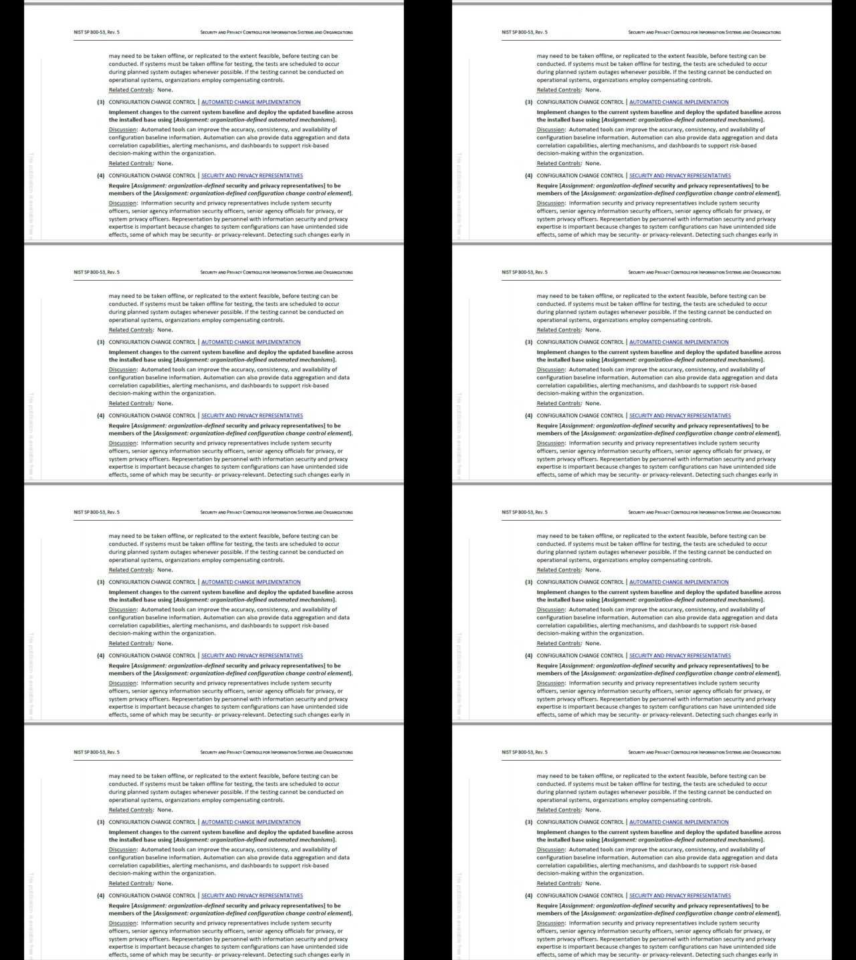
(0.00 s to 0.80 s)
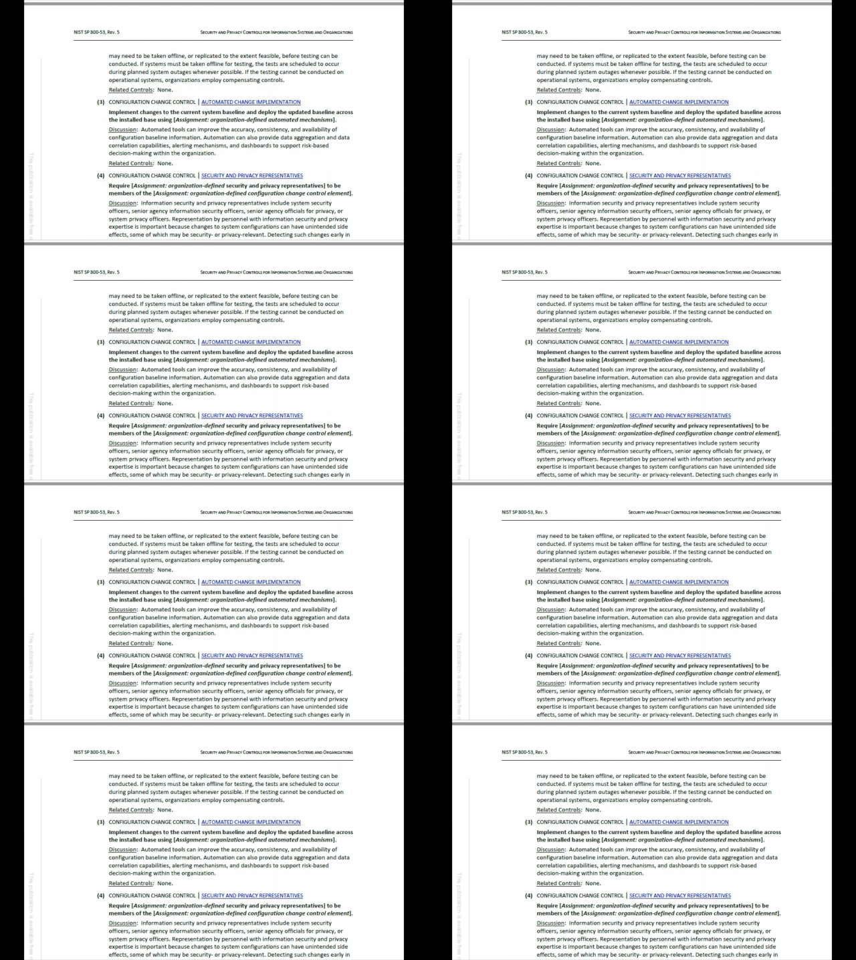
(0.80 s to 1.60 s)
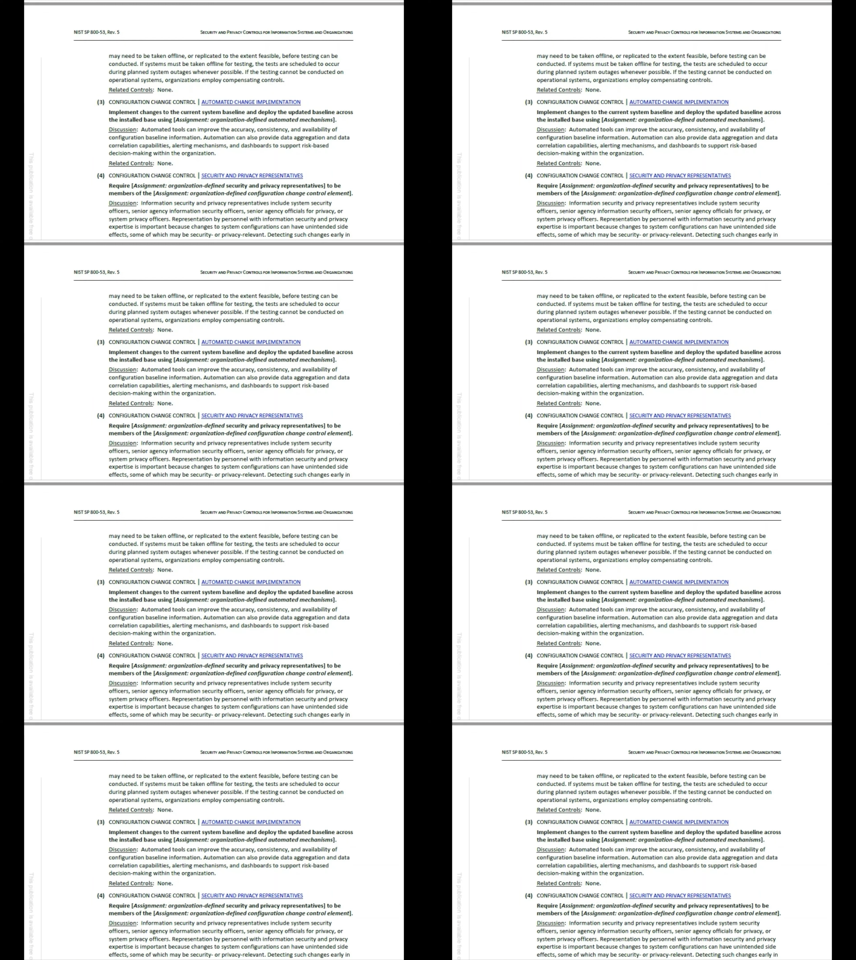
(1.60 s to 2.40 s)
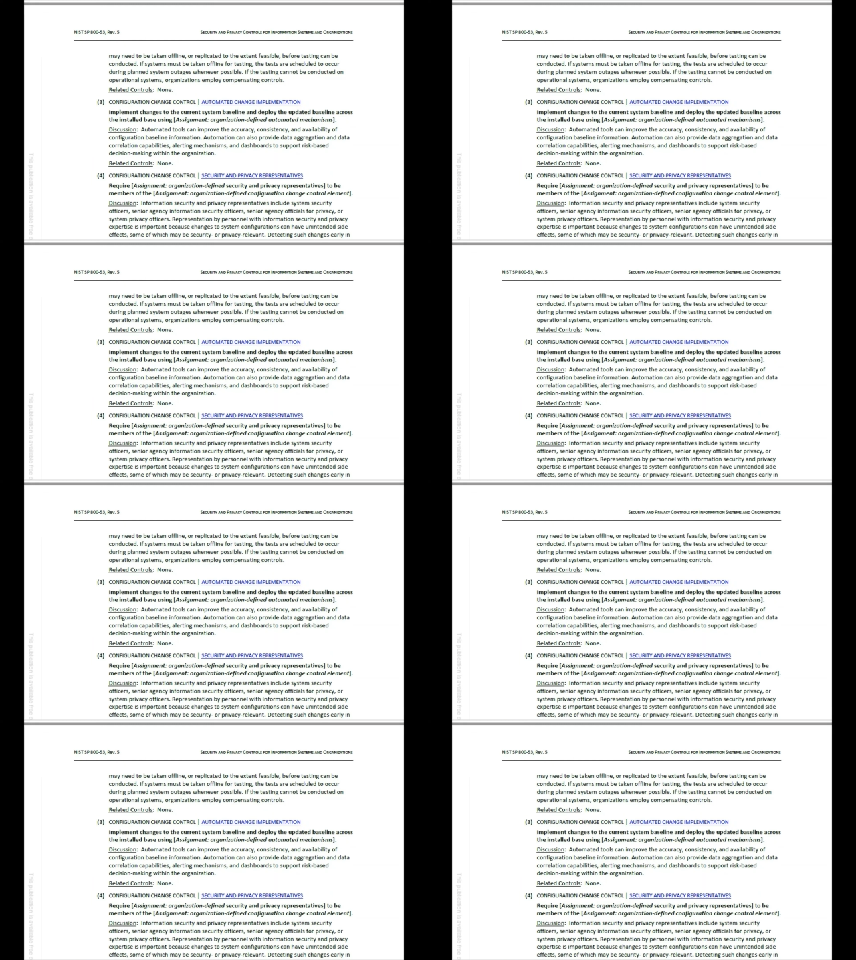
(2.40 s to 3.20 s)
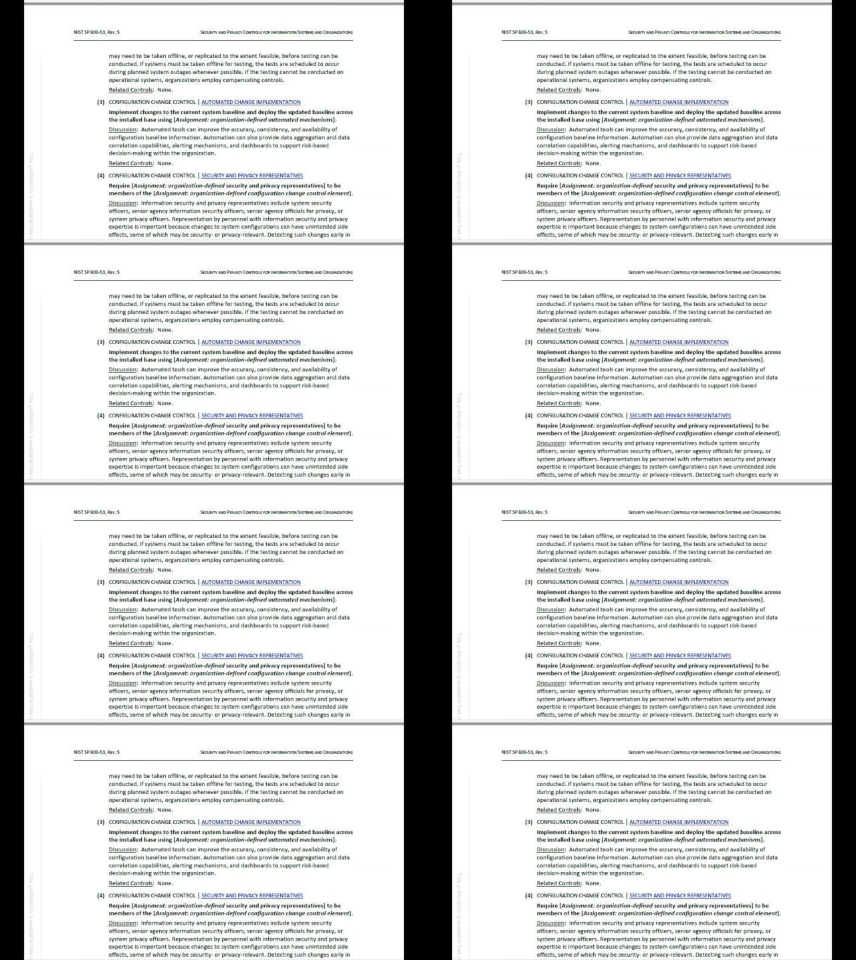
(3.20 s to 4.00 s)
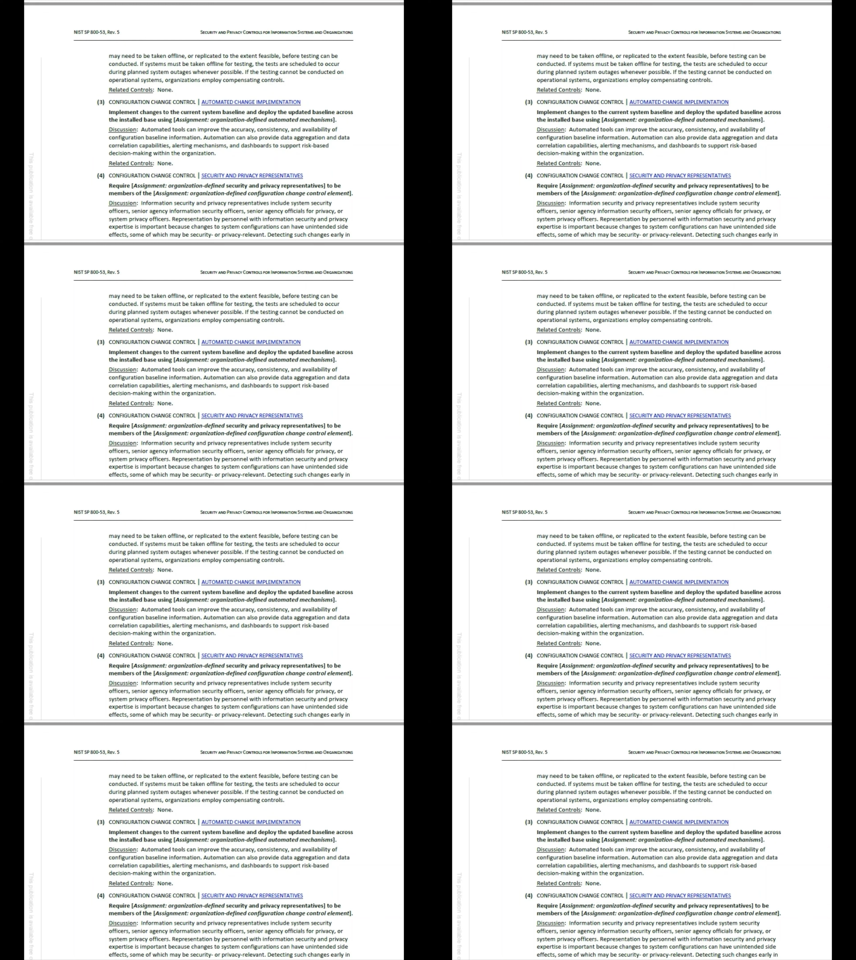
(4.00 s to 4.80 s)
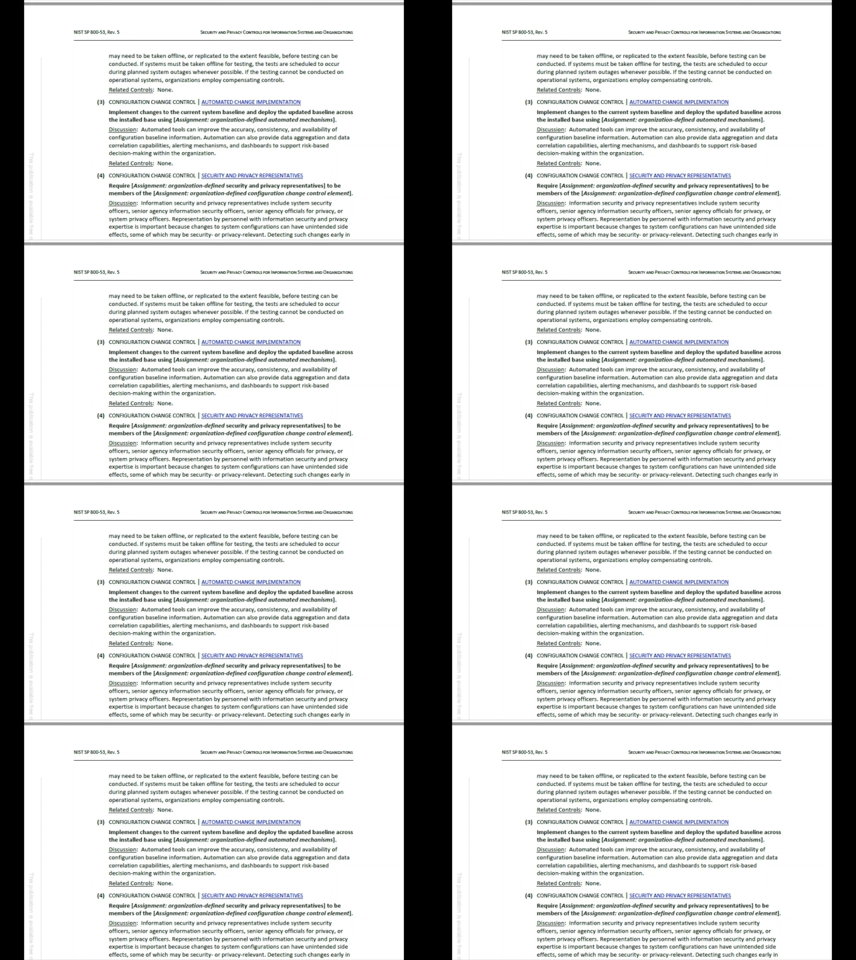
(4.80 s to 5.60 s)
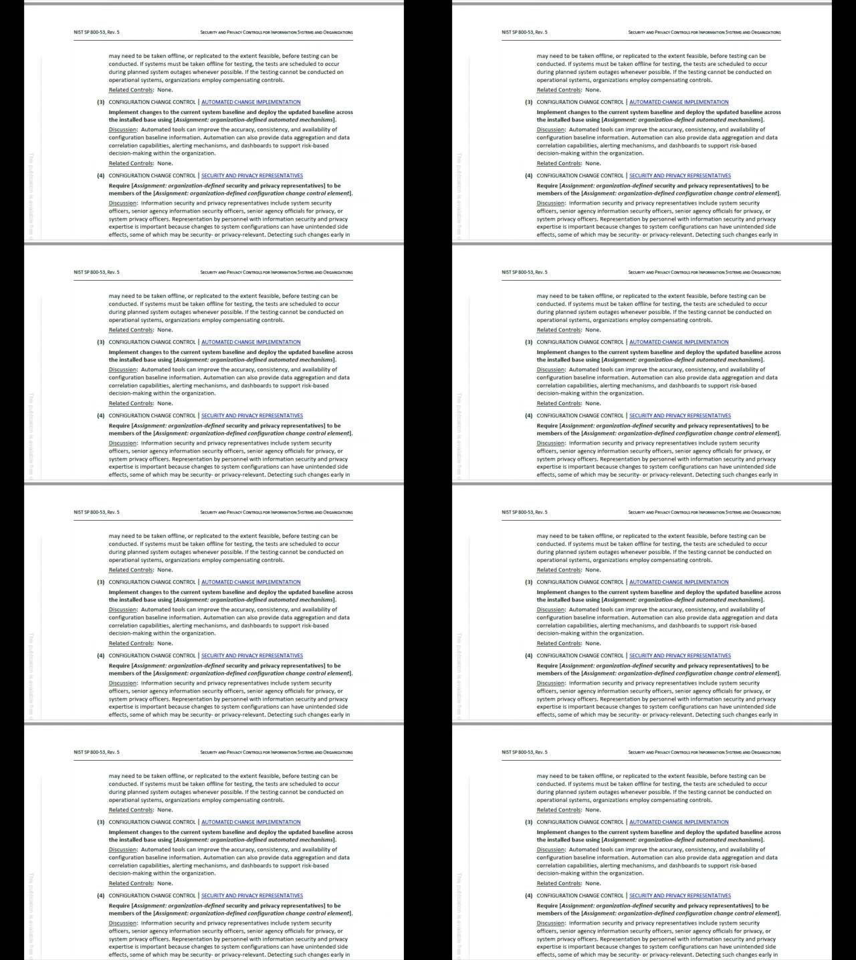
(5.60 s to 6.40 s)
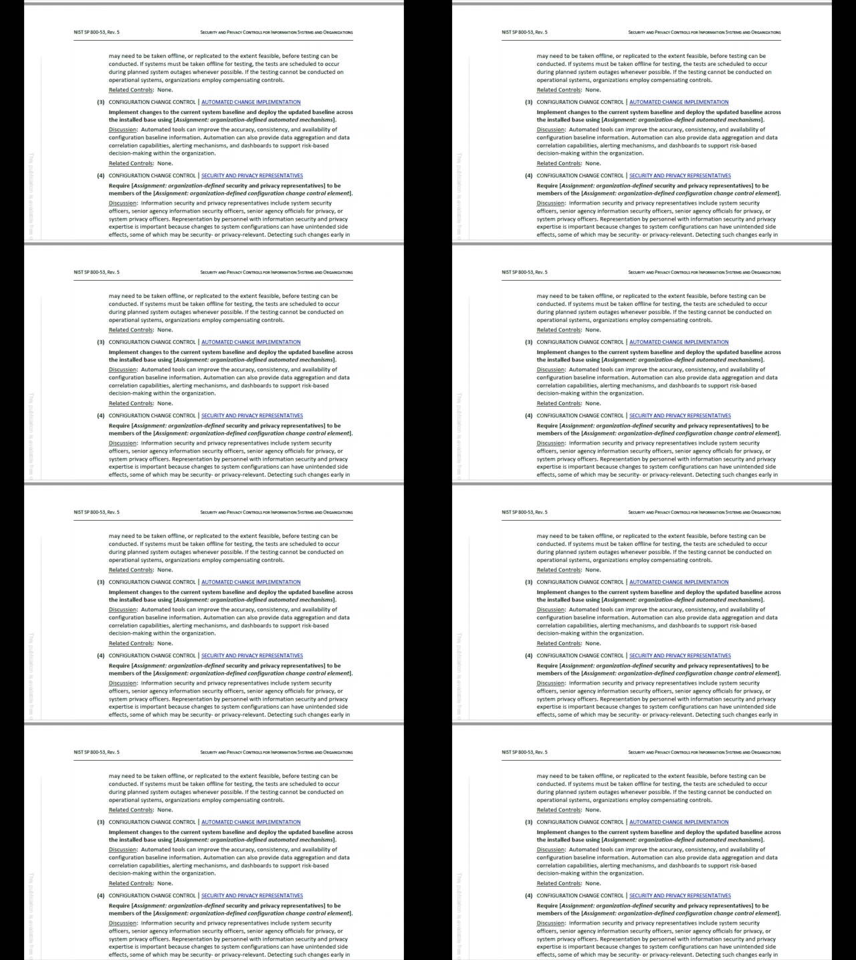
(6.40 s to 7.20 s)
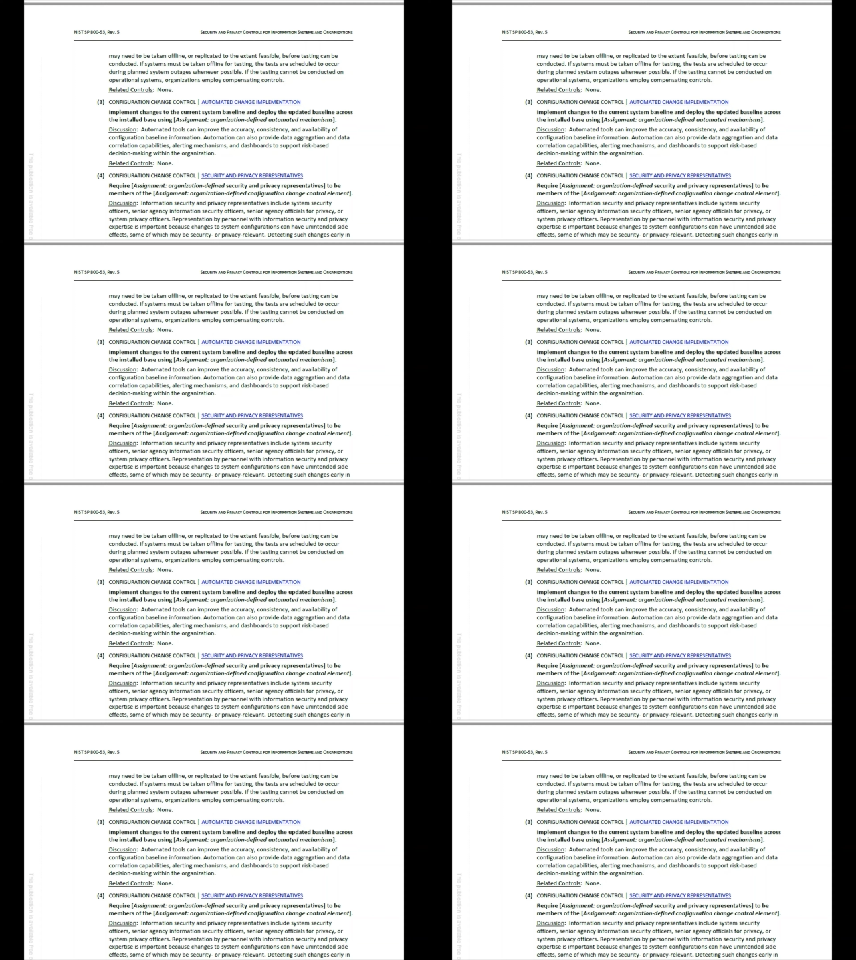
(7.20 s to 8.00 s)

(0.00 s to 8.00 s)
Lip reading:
Nobody's mouth can be seen.